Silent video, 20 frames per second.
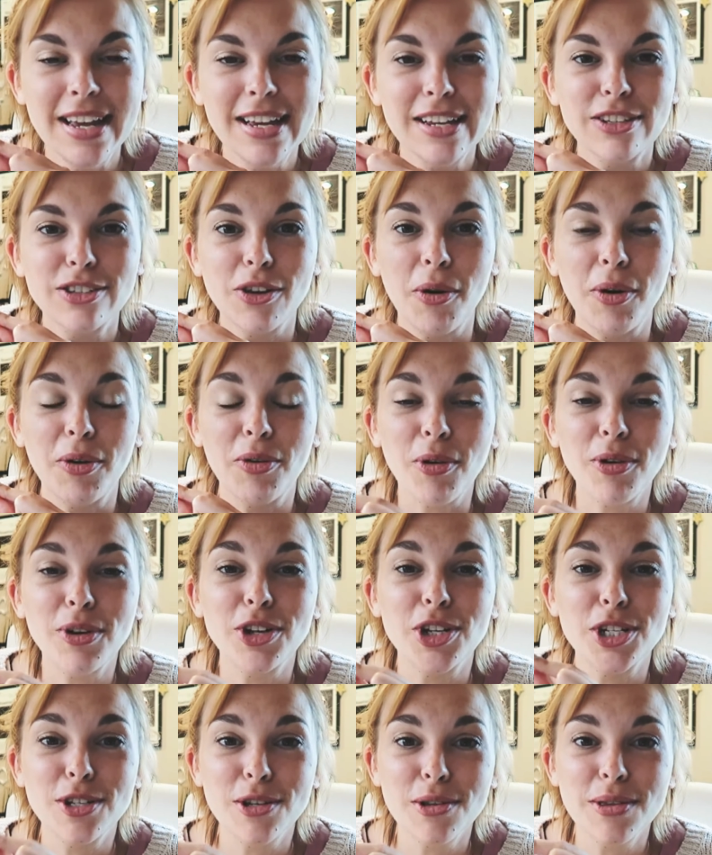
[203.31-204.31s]
So in order
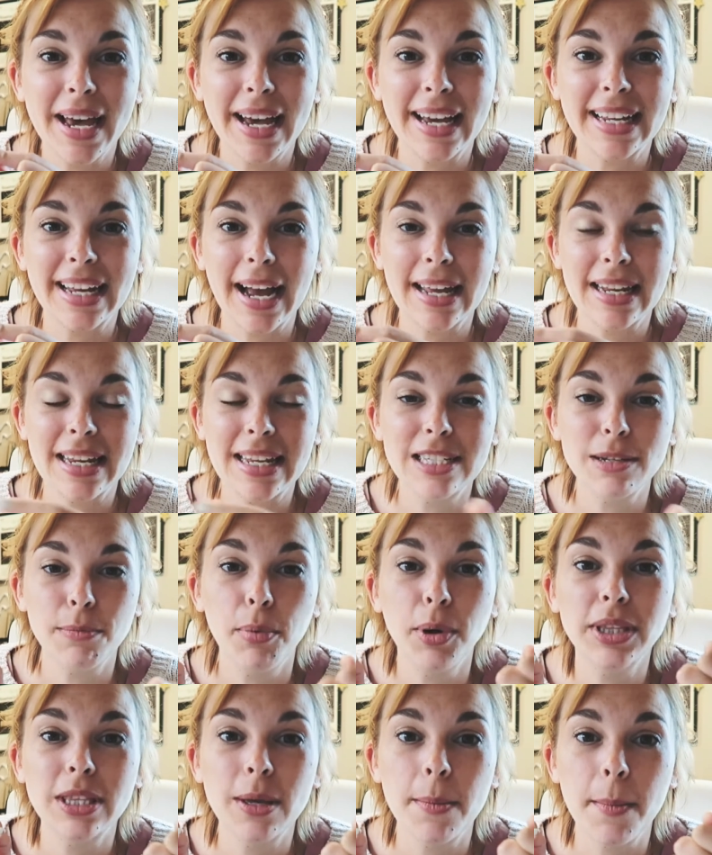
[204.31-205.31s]
to do that, I need to
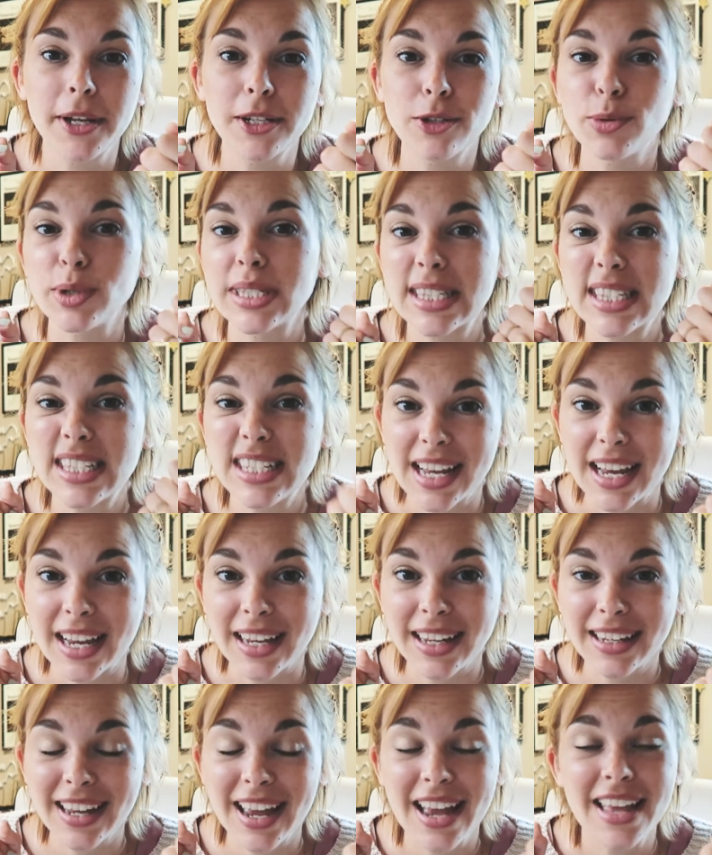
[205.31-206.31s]
put them onto a
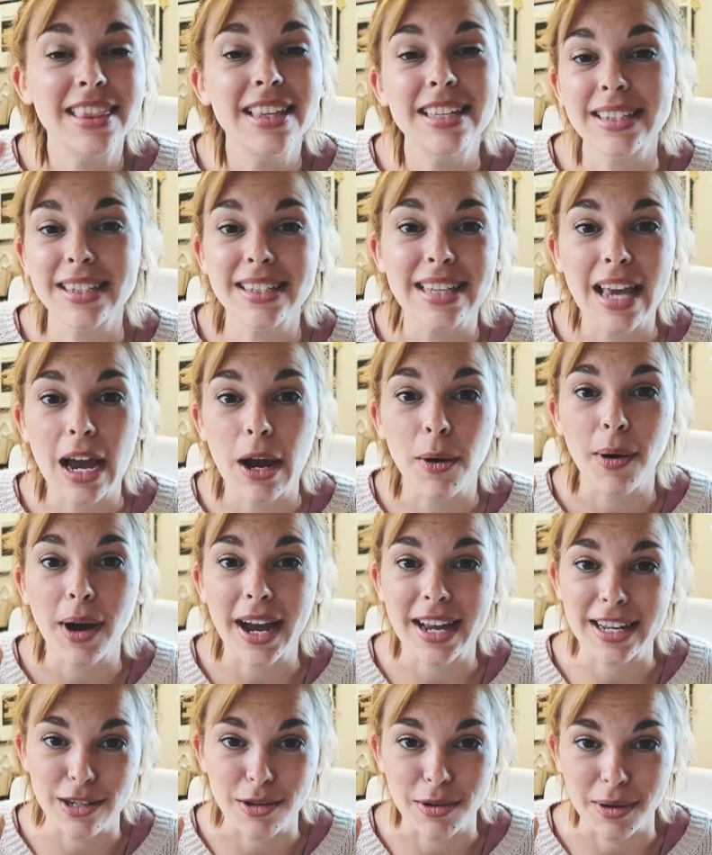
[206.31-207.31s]
stick. And this is how
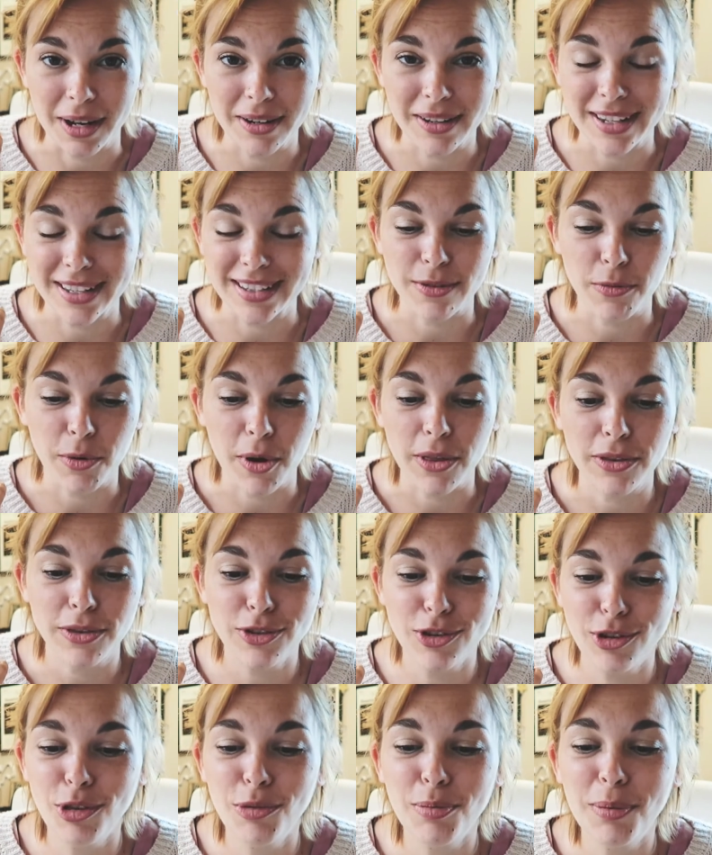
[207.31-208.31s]
I do it, is with
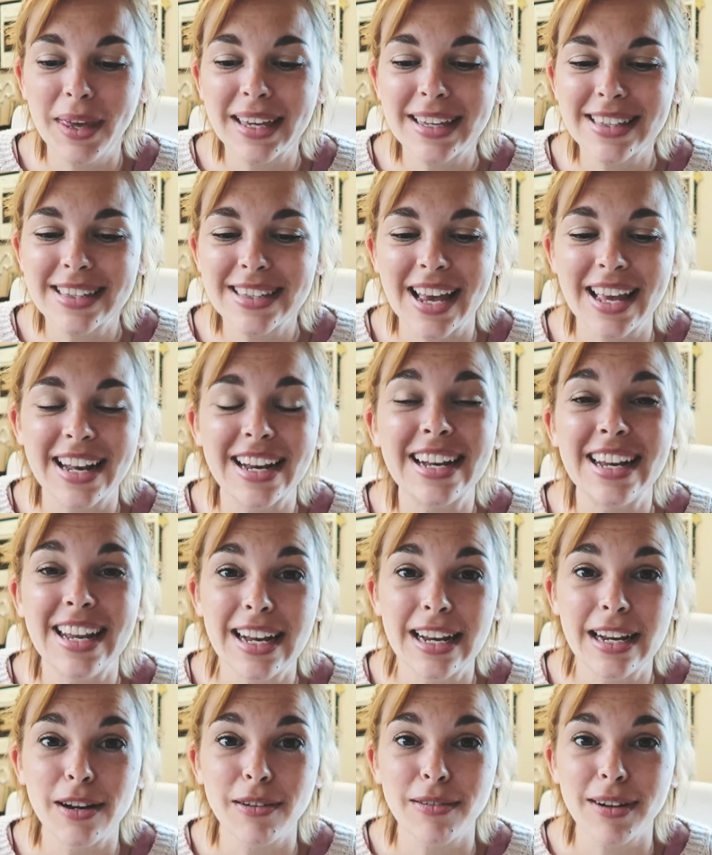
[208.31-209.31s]
toothpicks and a
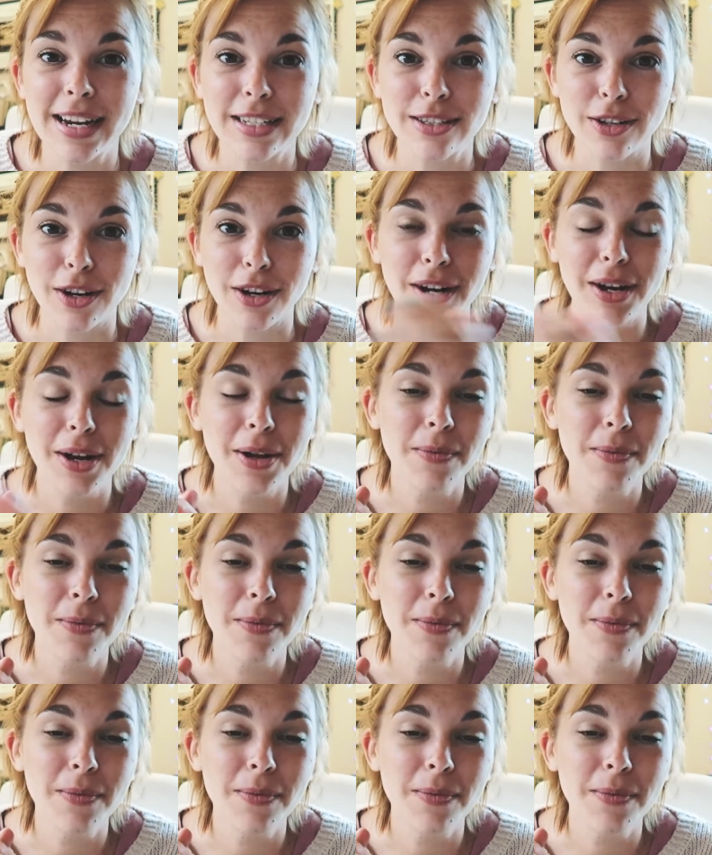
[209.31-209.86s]
kneaded eraser.